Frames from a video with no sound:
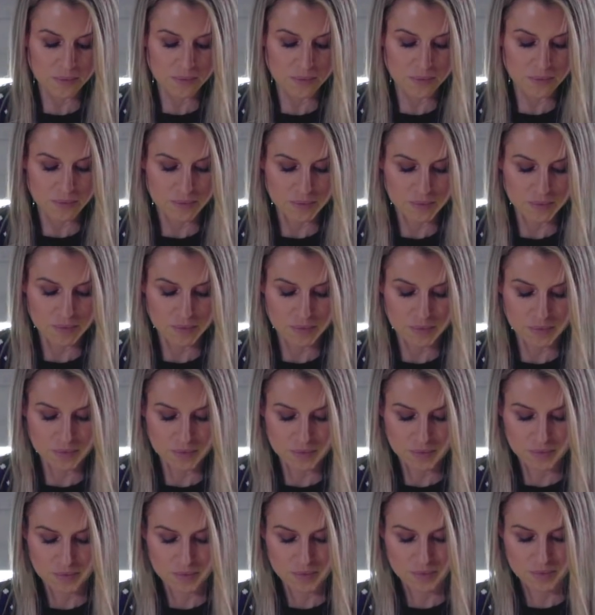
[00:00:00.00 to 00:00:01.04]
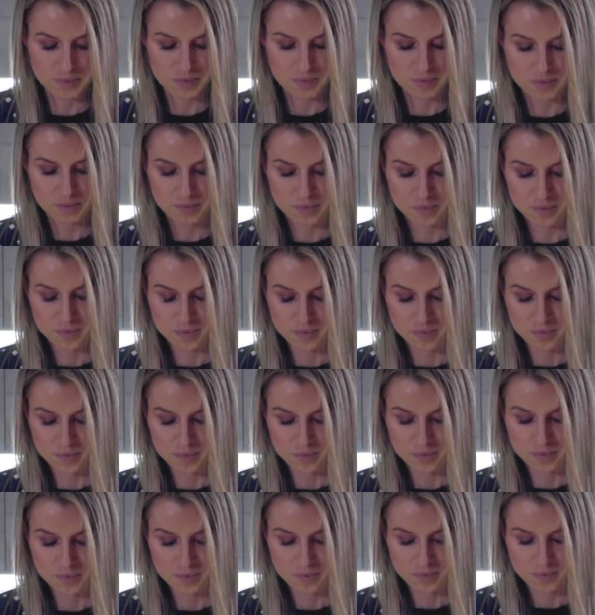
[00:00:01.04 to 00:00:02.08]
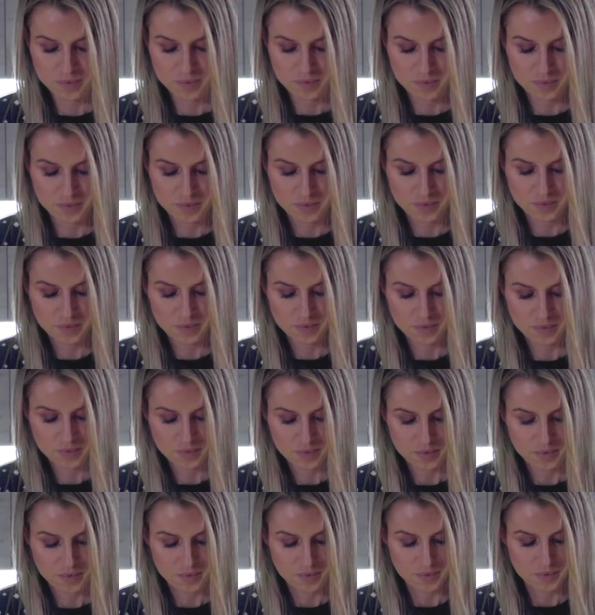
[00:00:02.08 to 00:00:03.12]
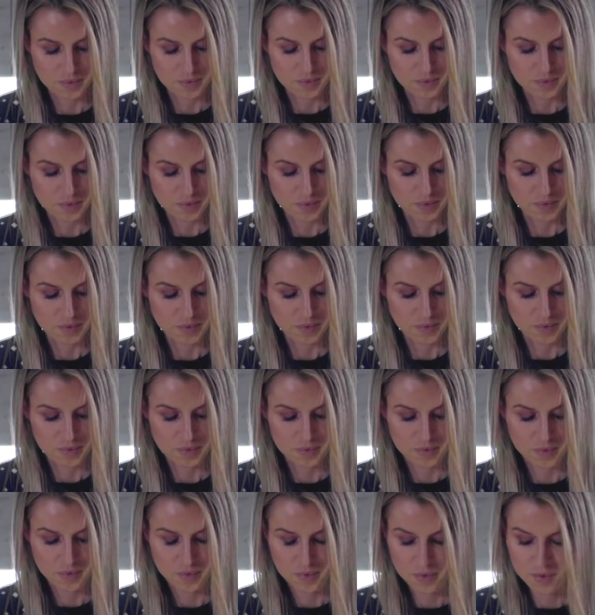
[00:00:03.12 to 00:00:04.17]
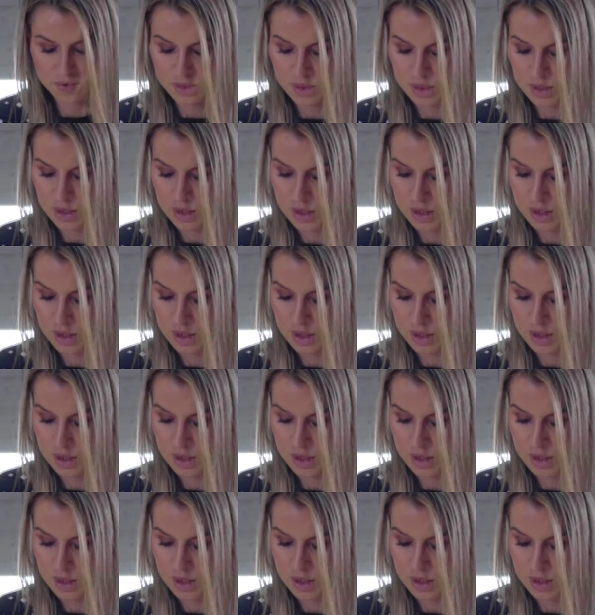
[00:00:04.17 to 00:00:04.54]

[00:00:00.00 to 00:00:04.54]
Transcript: (silence)